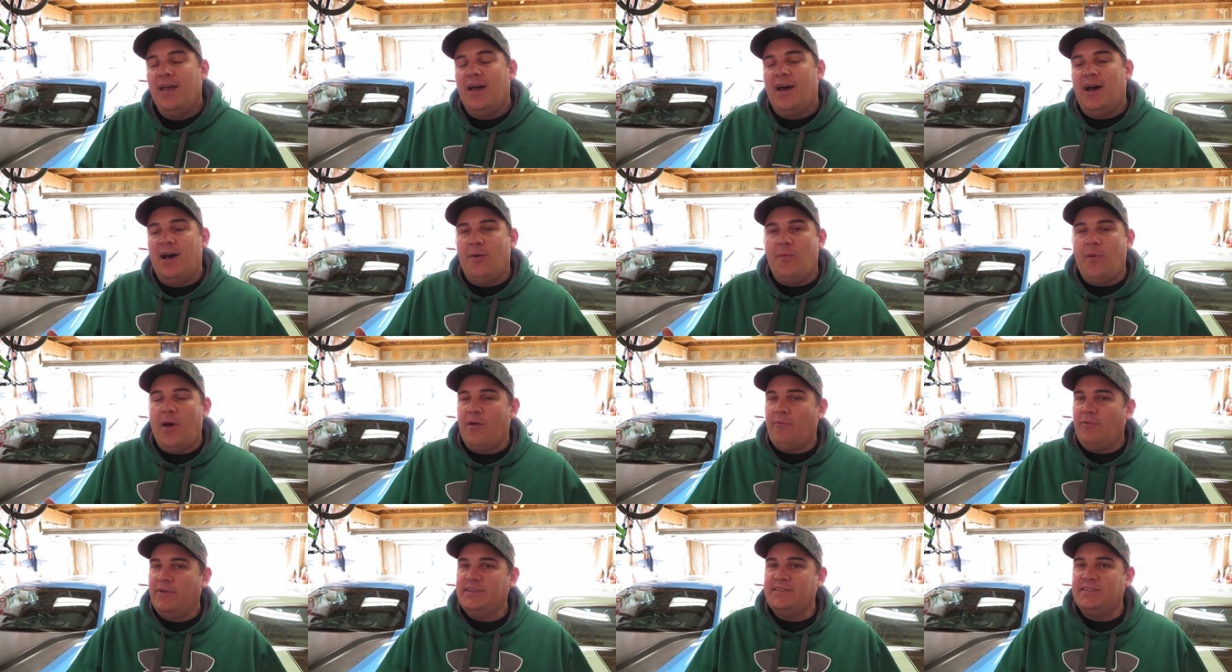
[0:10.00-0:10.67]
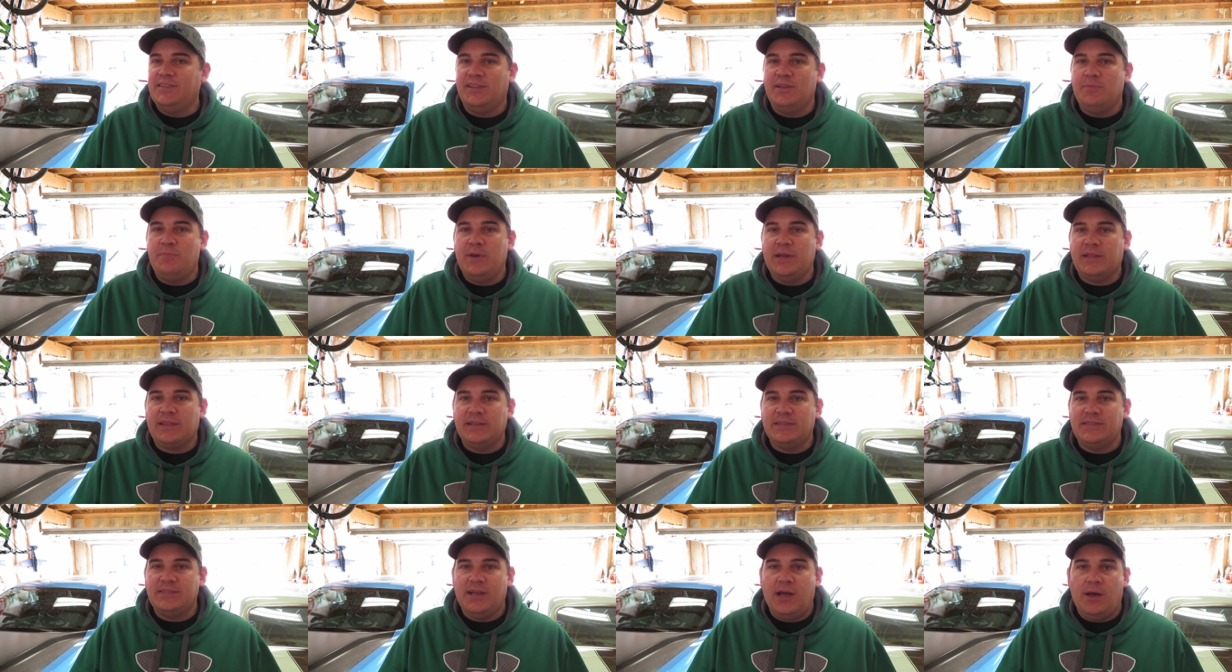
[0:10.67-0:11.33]
I recently
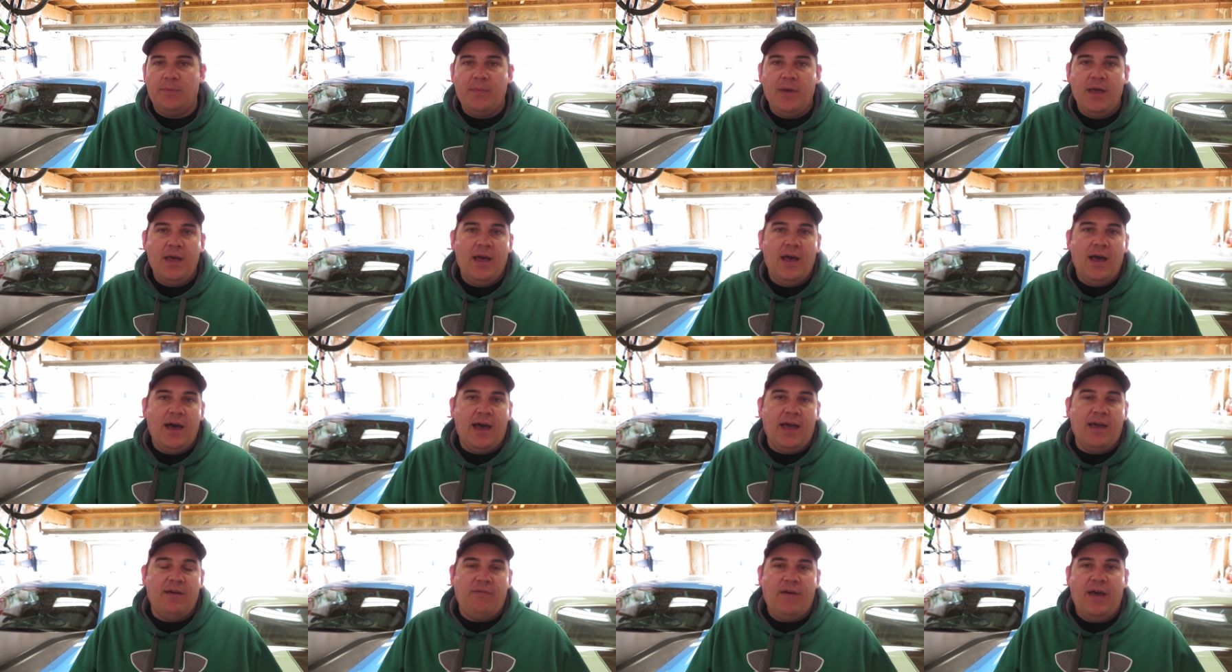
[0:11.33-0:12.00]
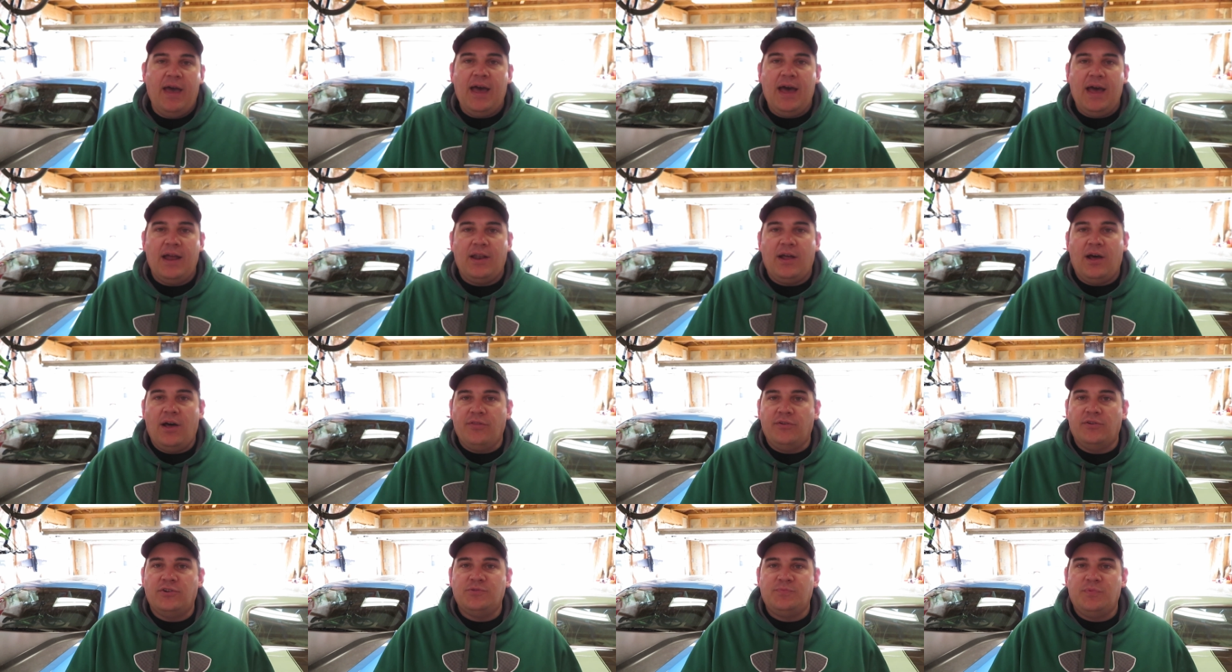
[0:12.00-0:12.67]
picked this up. I've had
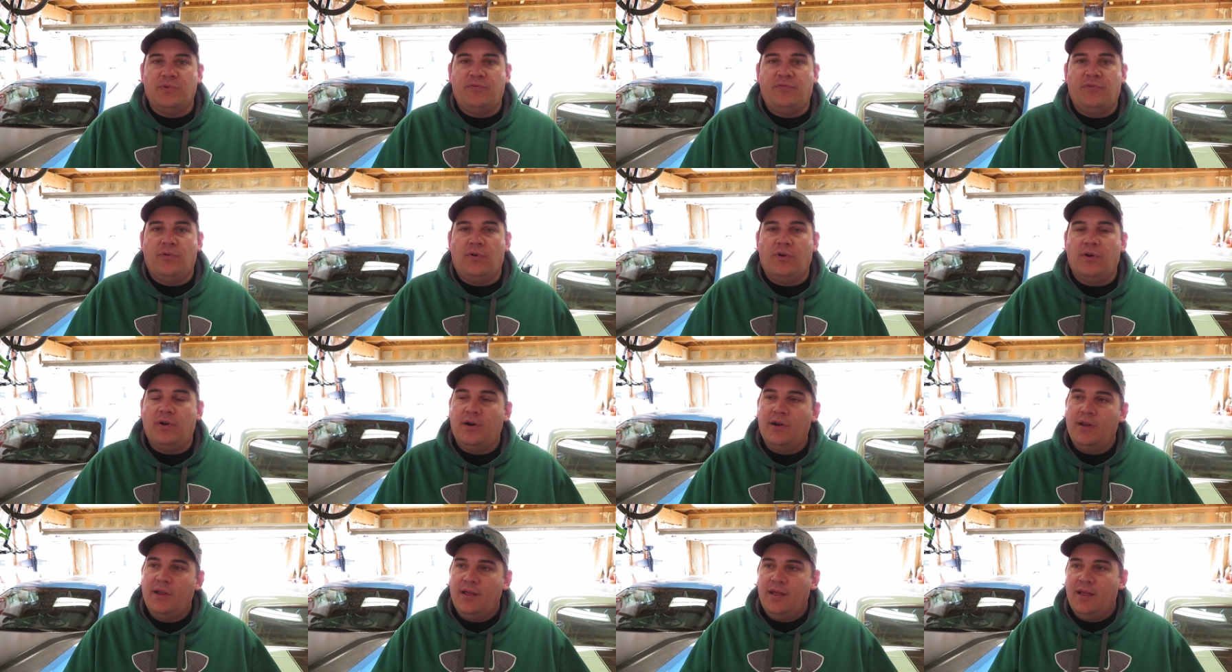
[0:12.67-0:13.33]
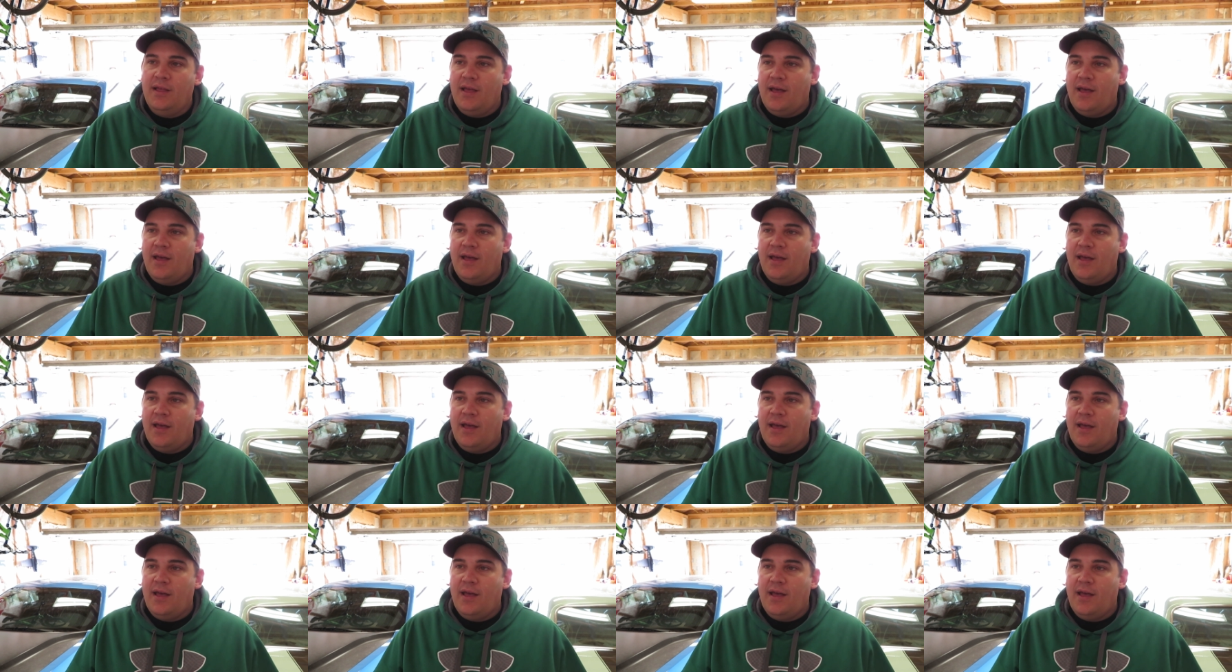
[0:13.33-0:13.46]
others before.